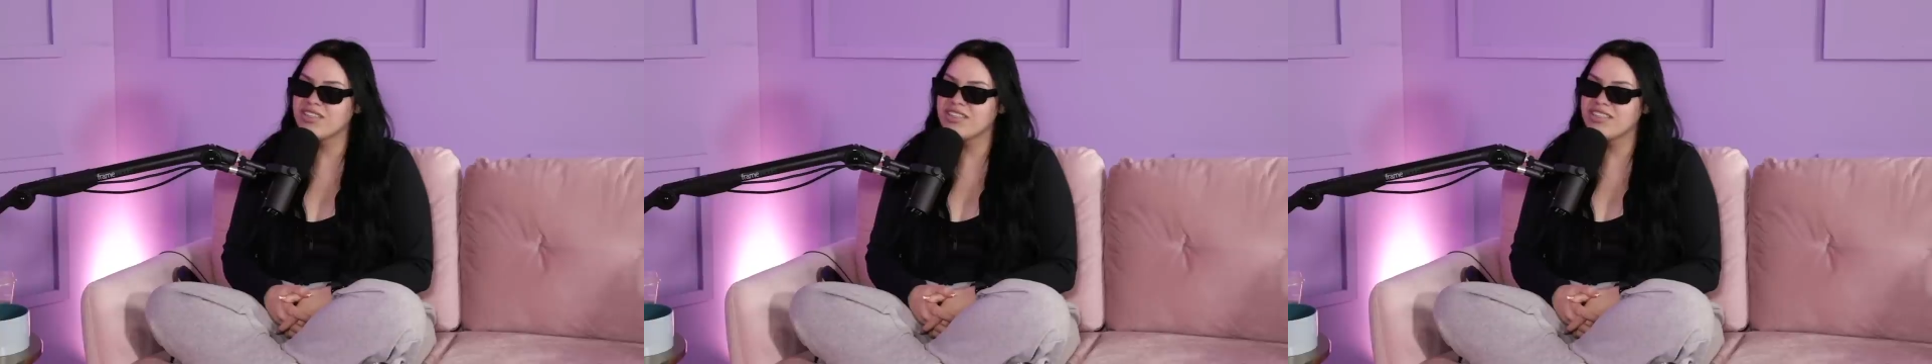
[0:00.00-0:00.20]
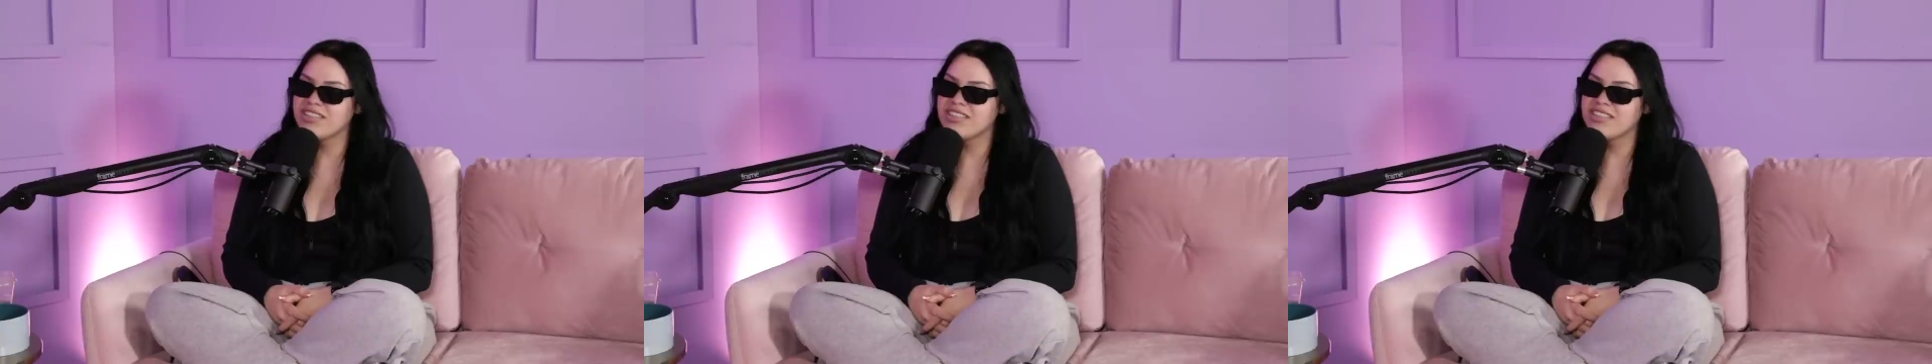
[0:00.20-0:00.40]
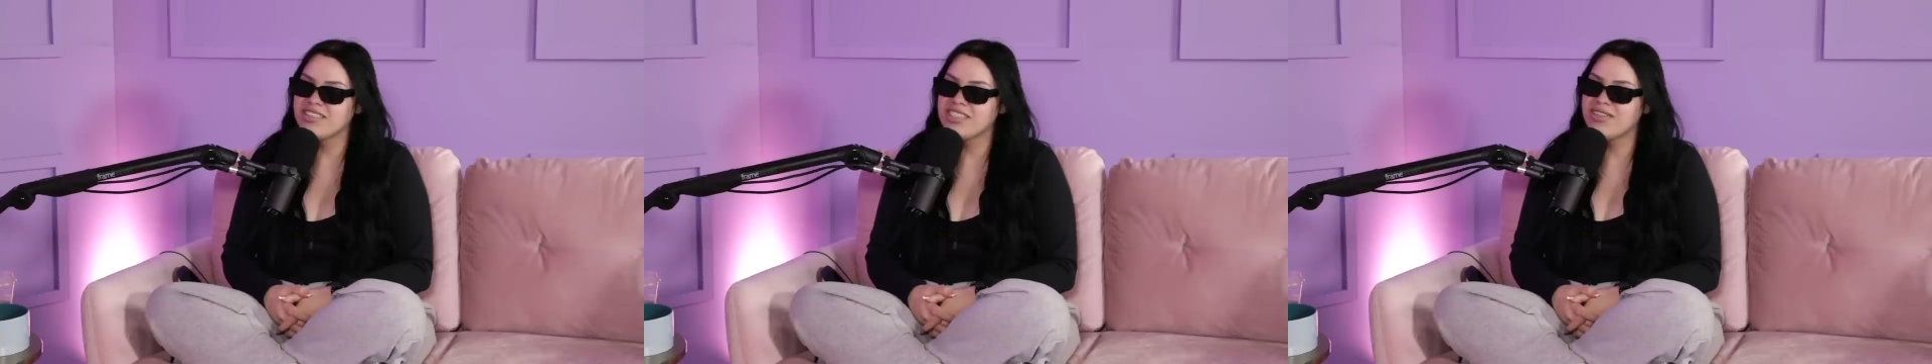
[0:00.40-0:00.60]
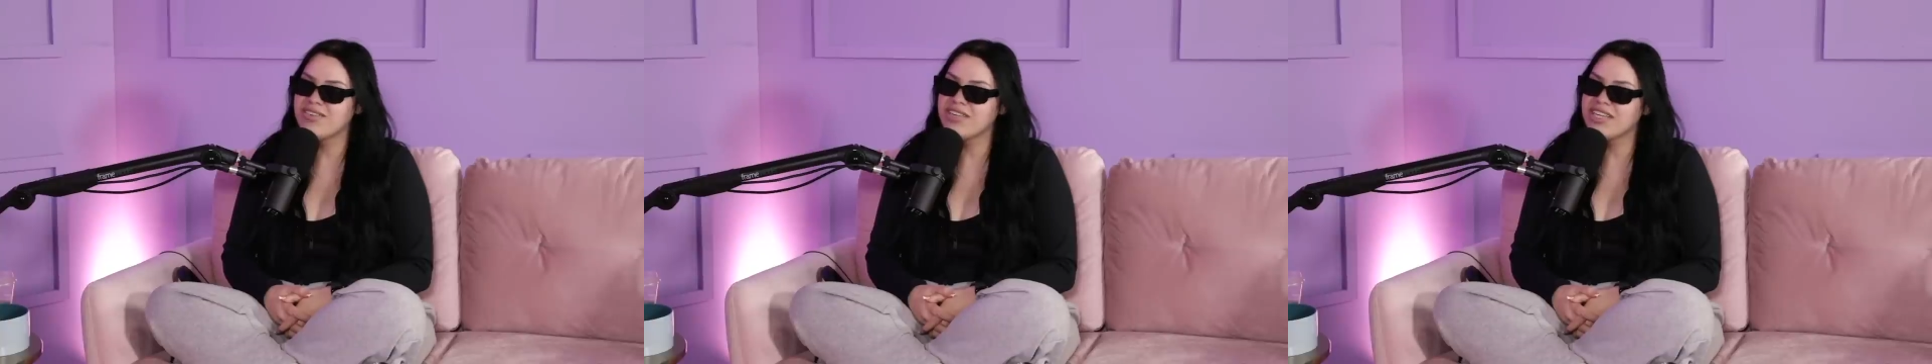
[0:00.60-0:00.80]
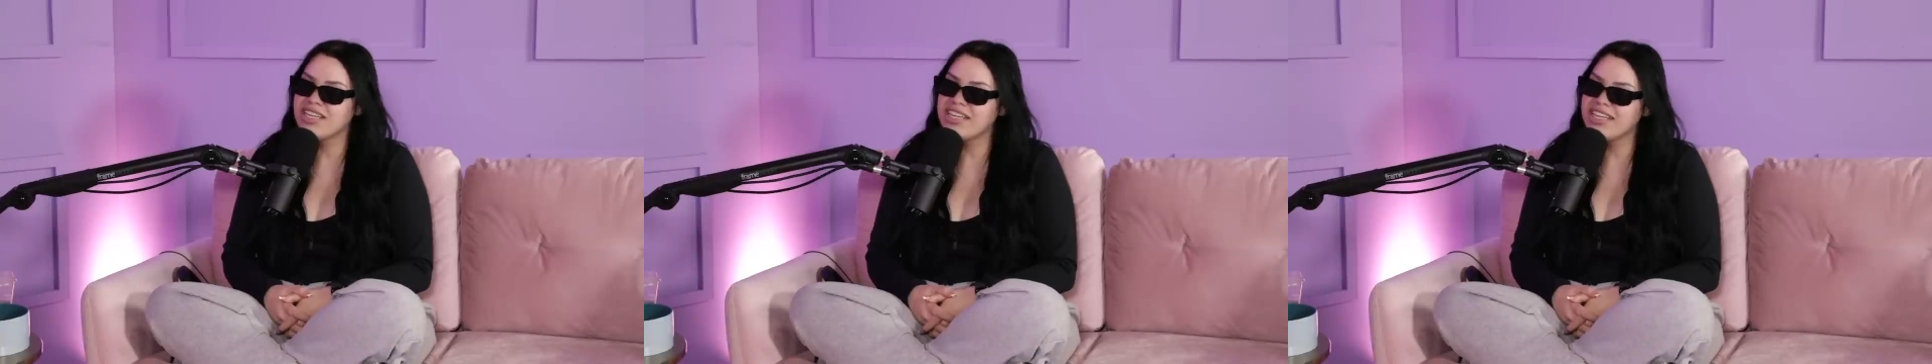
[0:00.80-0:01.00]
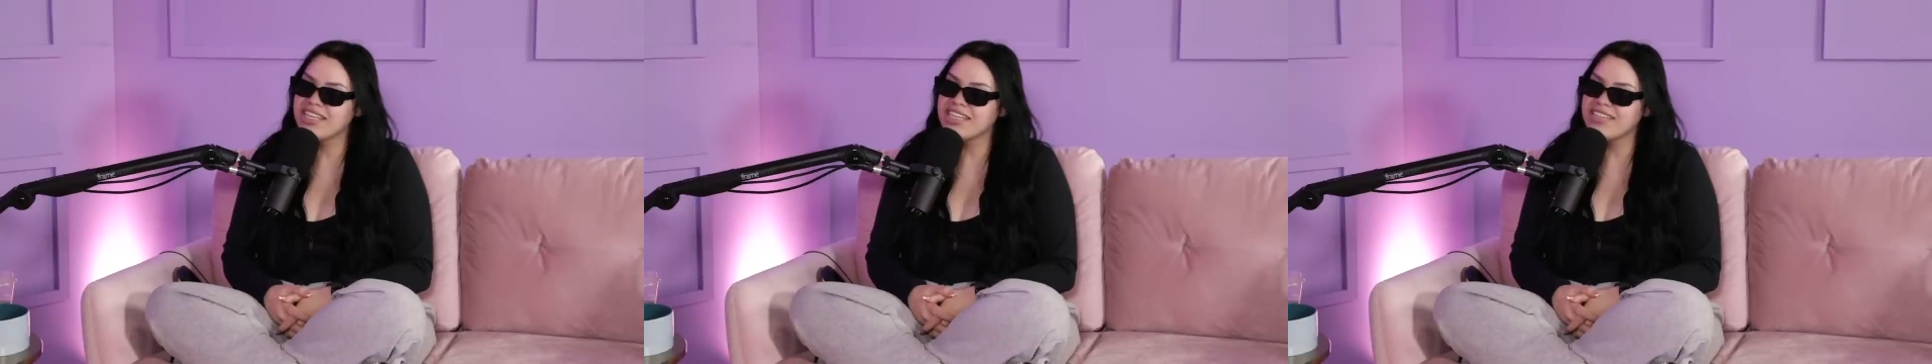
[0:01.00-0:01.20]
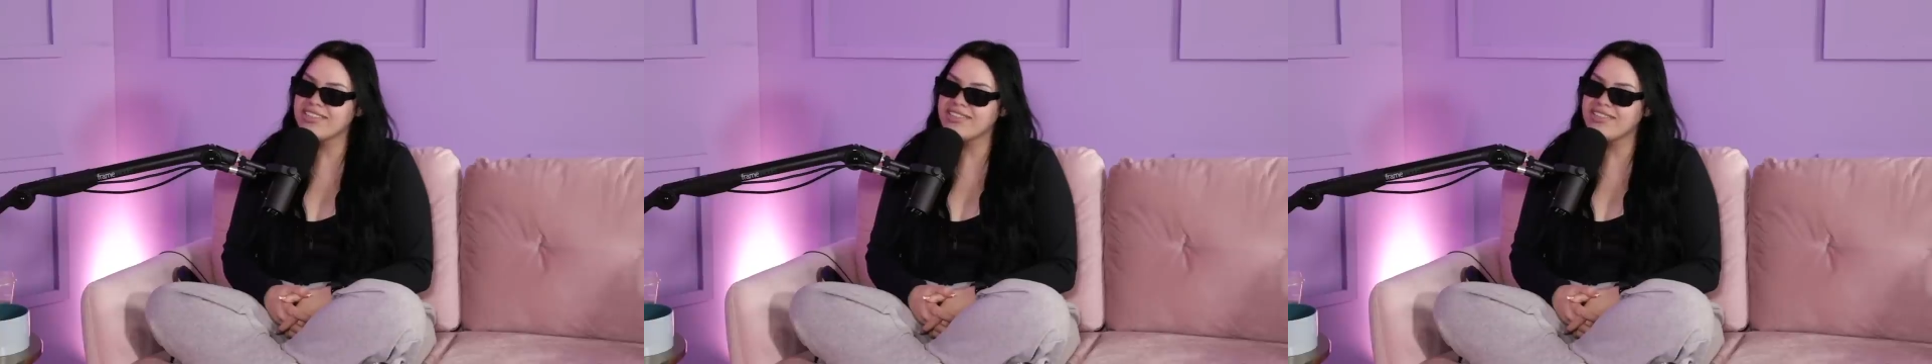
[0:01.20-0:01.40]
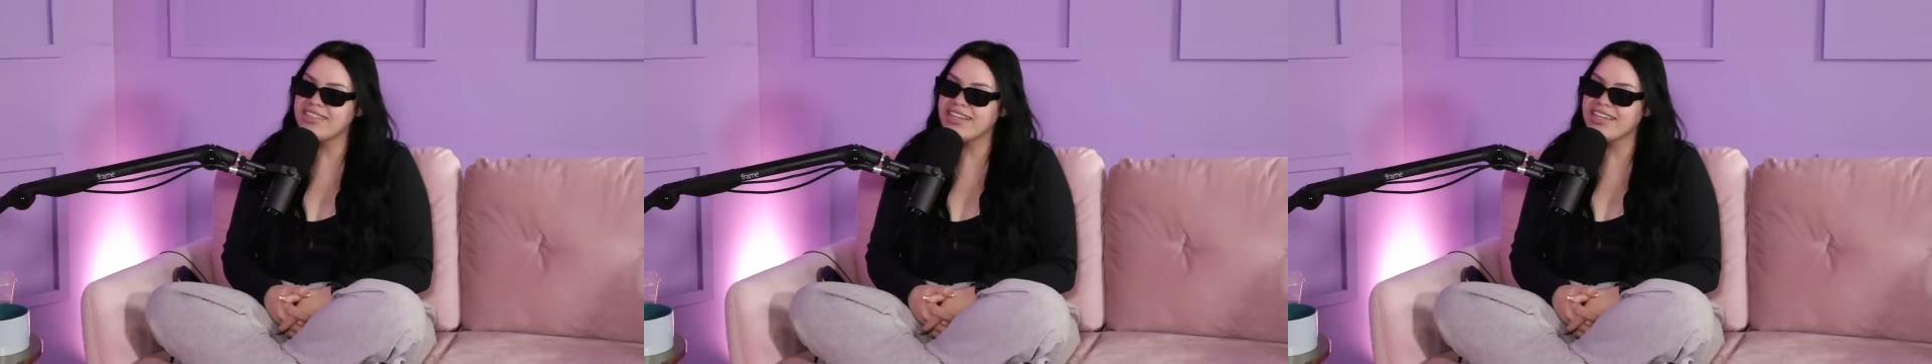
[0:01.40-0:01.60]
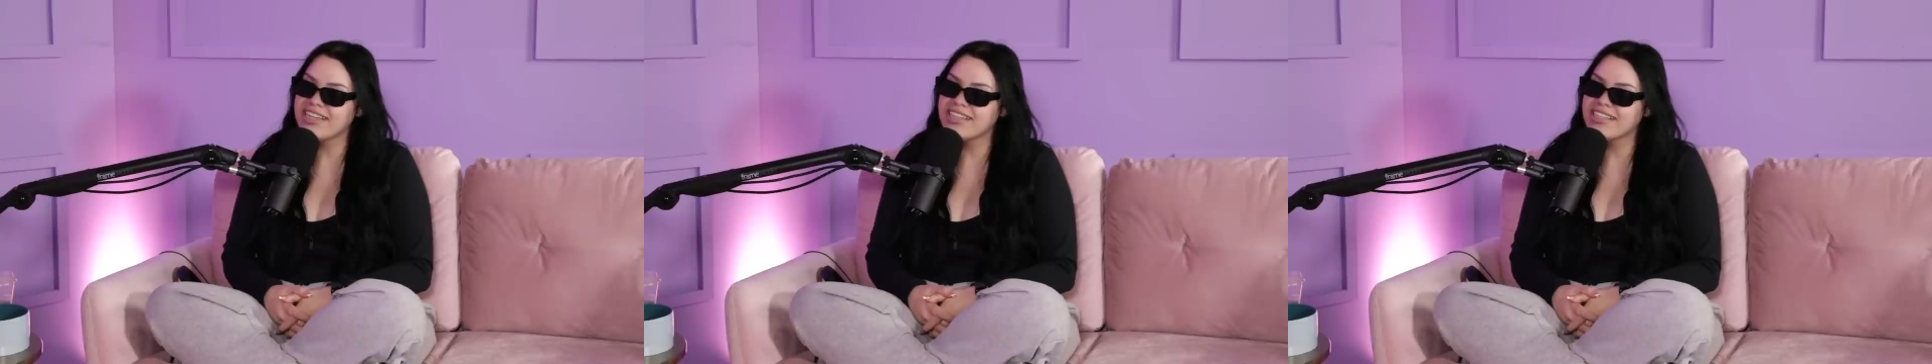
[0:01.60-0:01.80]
Do you ever get like, you know, like...